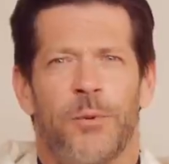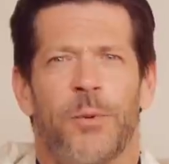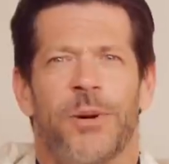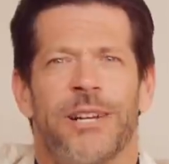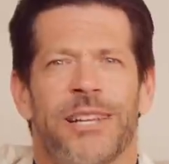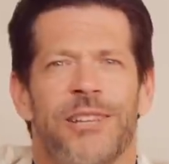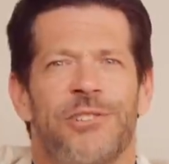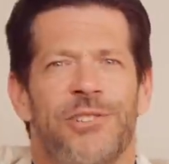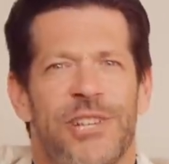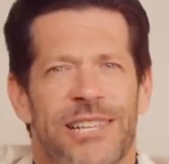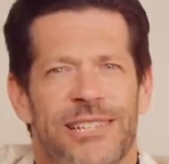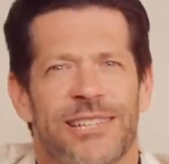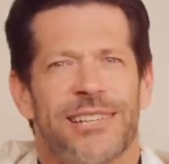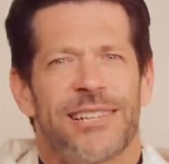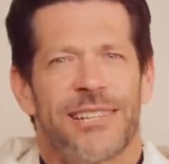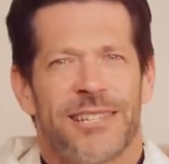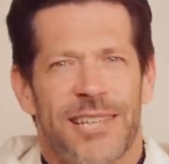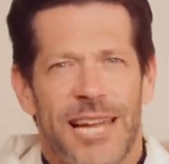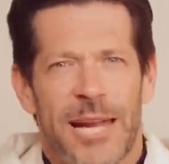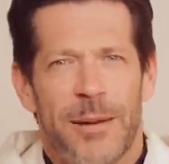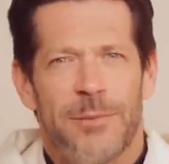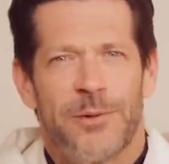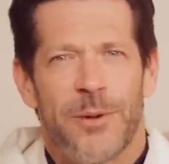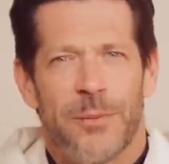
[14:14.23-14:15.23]
What did Jesus
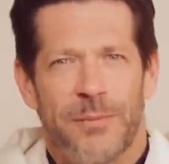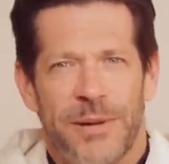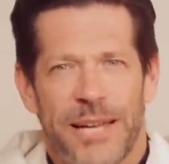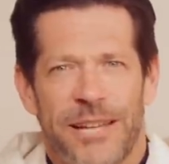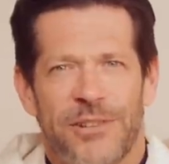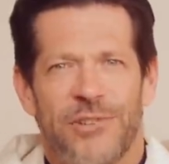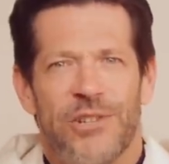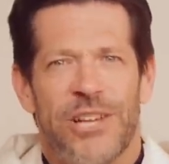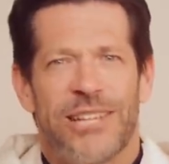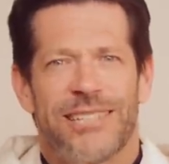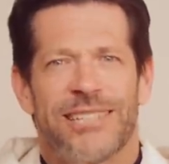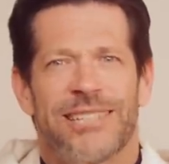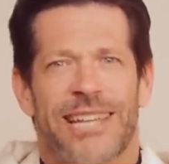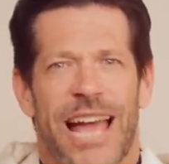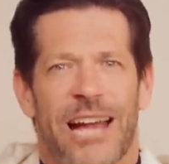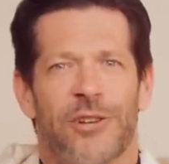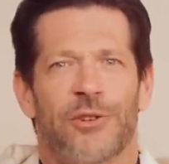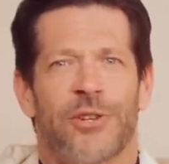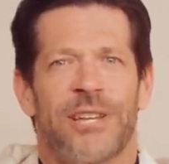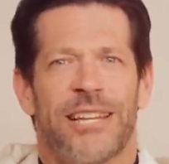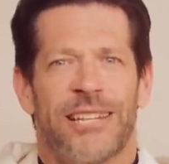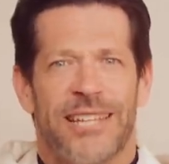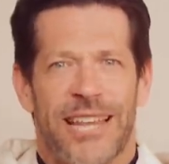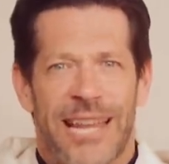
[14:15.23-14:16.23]
claim to be? Jesus
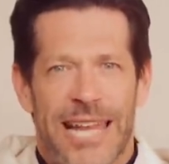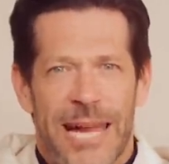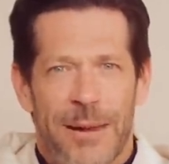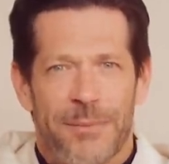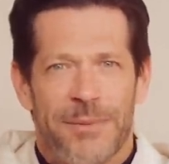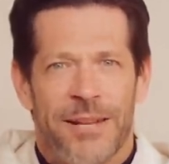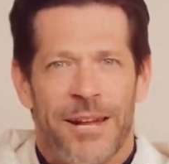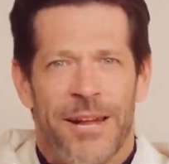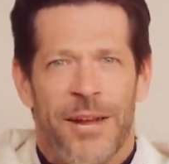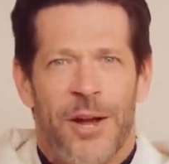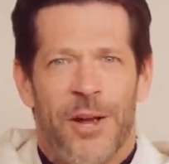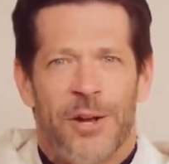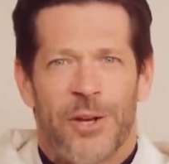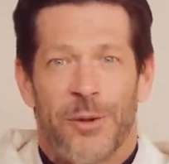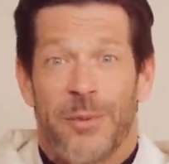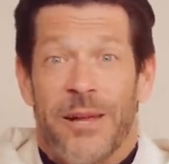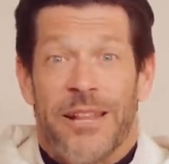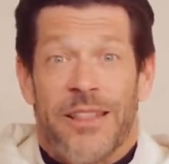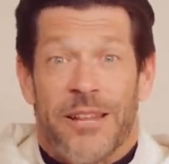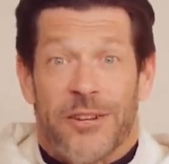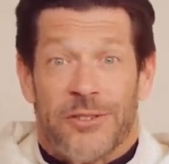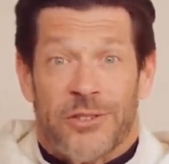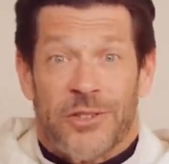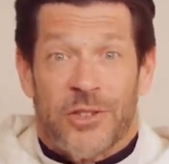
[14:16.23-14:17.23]
actually claimed to
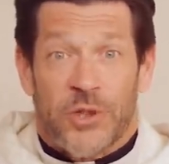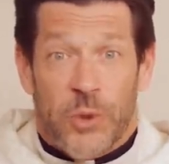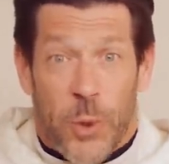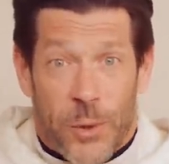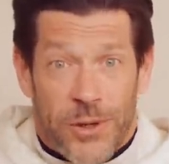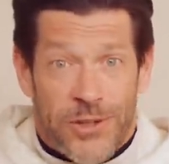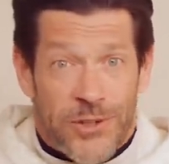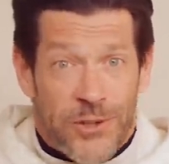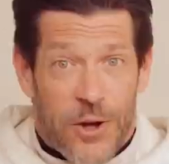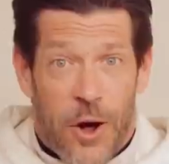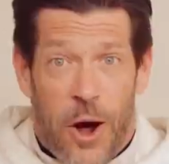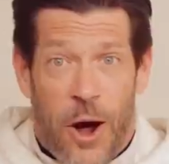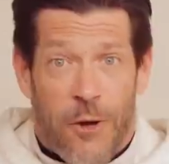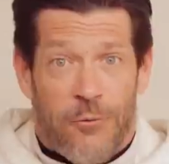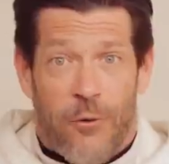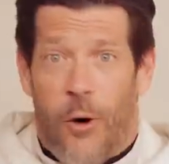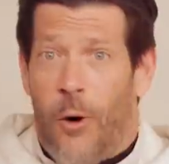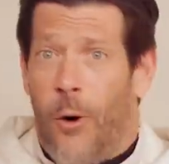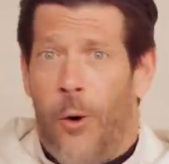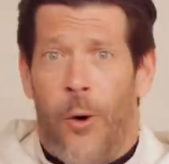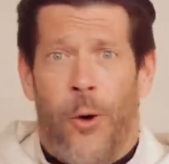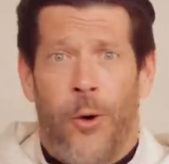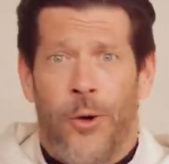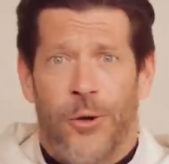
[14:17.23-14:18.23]
be the source of
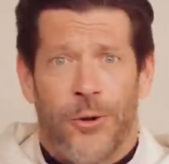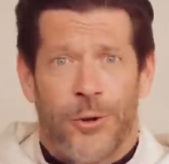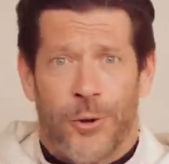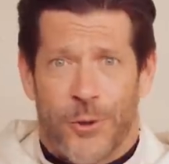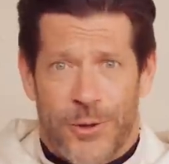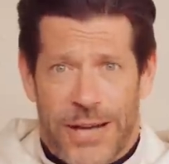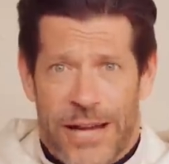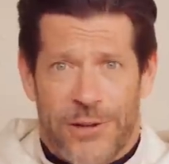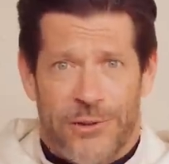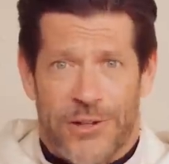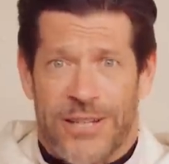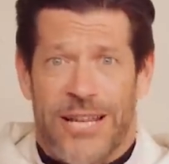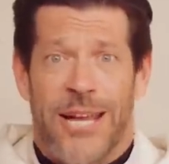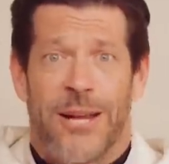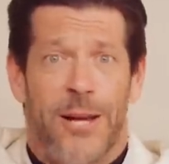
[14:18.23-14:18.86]
all creation.